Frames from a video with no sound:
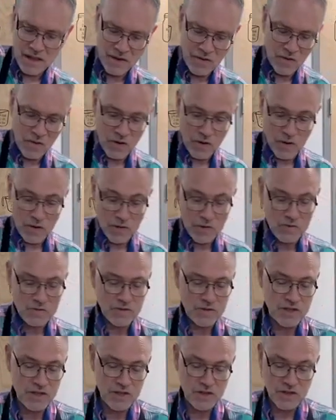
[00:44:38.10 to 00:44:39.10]
or
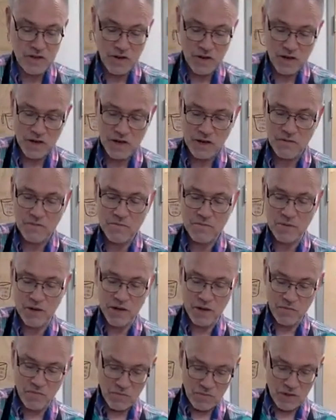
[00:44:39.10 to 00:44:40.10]
dessert,
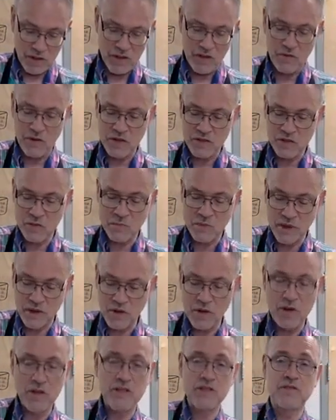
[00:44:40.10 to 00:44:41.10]
but when the recipe
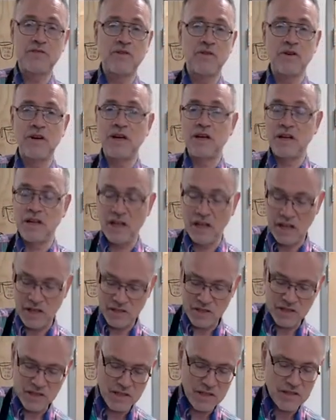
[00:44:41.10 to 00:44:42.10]
calls for it,
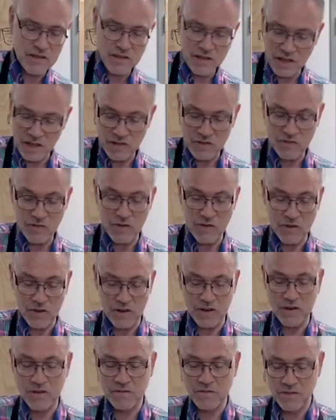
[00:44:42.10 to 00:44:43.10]
it's
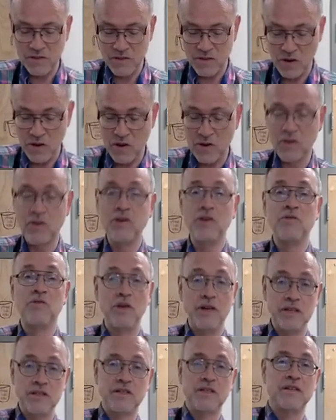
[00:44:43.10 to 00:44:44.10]
for a darn good
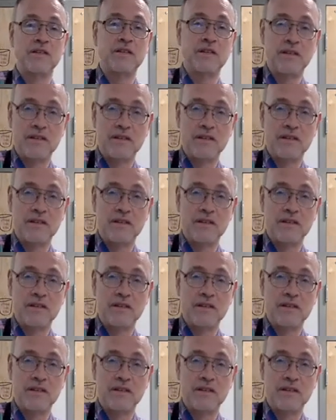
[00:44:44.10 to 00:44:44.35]
reason.